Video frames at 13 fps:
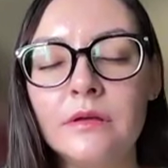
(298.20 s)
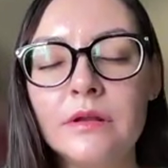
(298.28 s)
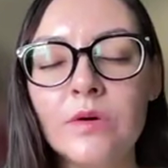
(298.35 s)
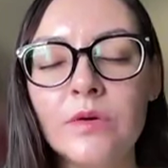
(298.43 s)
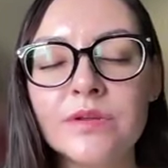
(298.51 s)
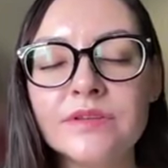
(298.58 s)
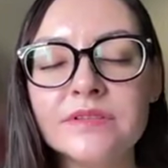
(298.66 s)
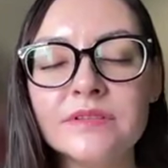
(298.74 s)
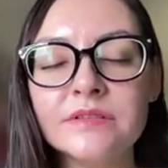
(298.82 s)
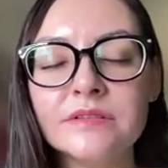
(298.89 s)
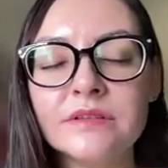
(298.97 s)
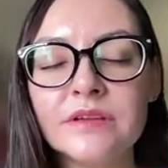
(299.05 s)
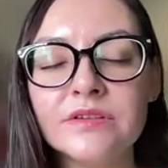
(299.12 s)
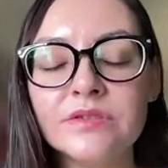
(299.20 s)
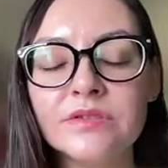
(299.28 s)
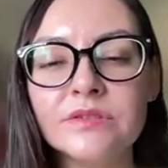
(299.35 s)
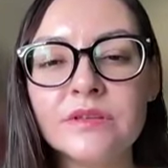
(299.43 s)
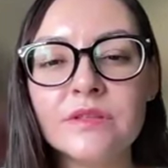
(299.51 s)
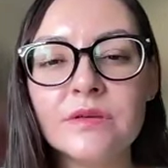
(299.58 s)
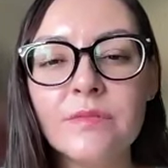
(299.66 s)
Notice
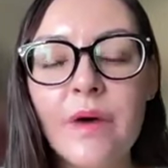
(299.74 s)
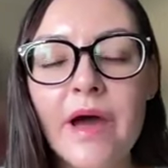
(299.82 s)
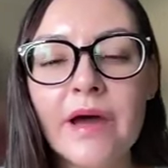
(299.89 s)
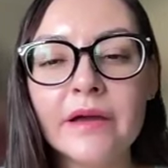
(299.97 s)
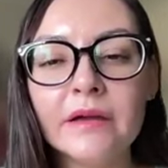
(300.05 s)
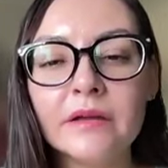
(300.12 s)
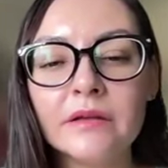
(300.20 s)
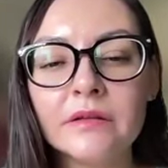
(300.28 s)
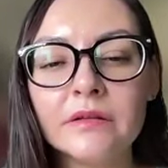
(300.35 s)
sensations in the back,